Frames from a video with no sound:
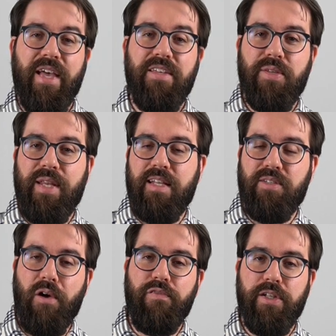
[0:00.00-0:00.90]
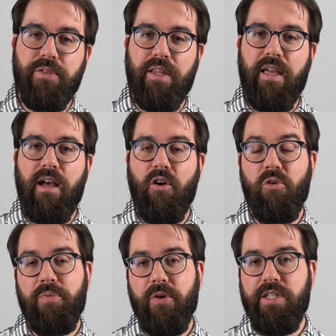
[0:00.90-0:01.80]
Okay, so that's all for today. I
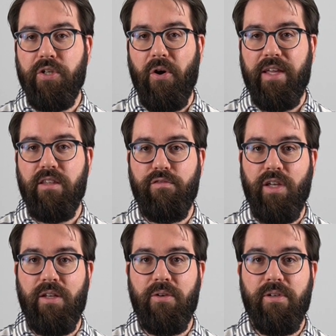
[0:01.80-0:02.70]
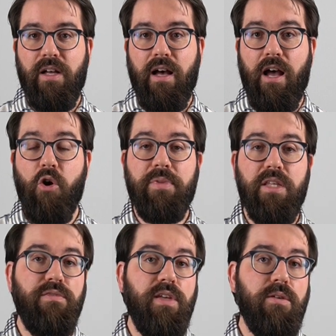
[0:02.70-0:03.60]
hope you enjoyed the video. I hope
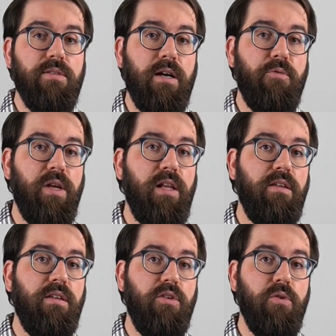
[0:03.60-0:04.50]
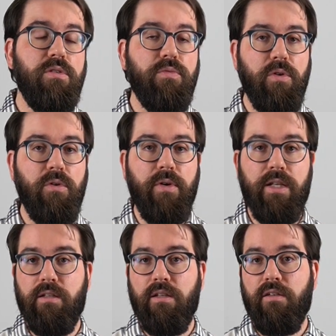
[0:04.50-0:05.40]
these videos are really useful
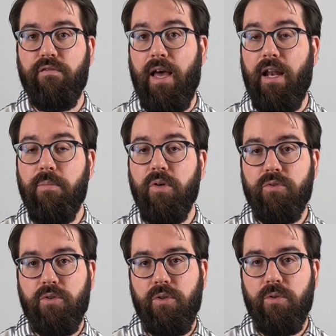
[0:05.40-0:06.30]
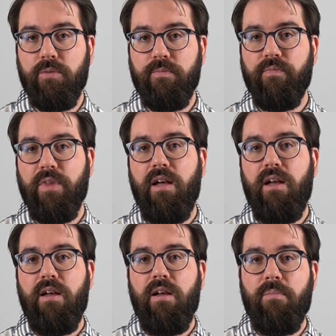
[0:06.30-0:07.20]
and valuable to you.
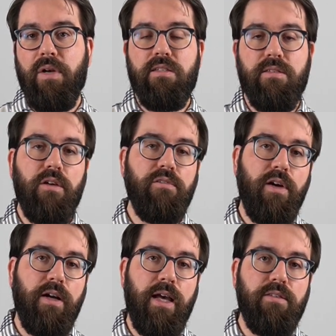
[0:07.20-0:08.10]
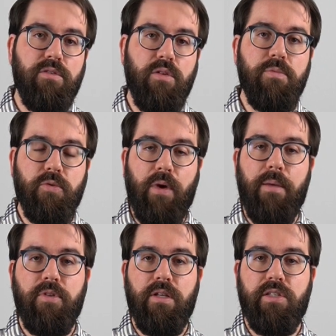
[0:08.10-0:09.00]
Please don't forget to
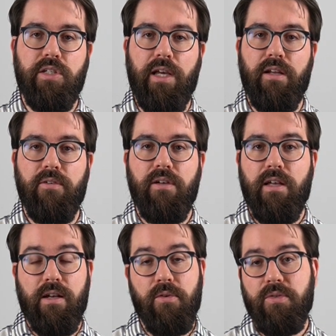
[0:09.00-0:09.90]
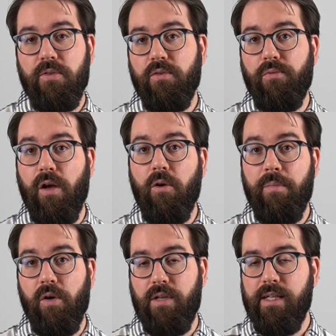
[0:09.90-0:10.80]
subscribe to the channel and also to follow
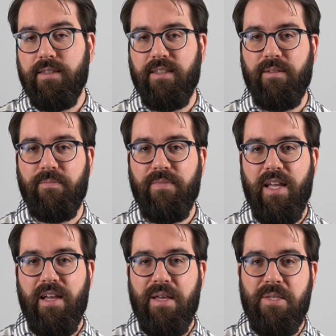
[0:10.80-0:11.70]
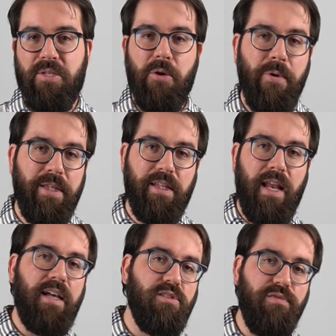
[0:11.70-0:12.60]
me on LinkedIn. See you in the
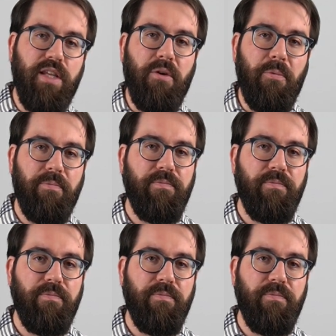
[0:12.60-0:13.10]
next video.